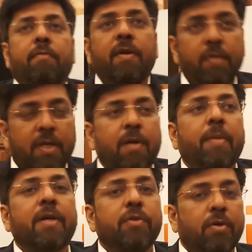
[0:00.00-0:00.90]
We will come
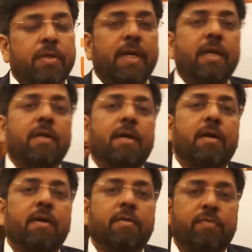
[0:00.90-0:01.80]
back to you on that
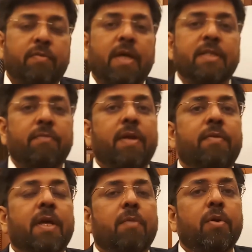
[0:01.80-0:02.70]
as and when
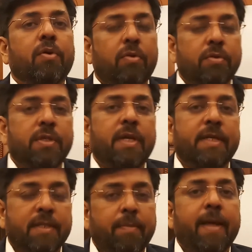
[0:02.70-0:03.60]
we are able to clear the
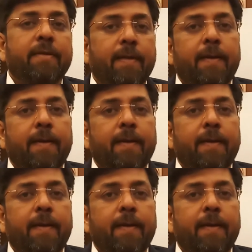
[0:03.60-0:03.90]
dates and plan.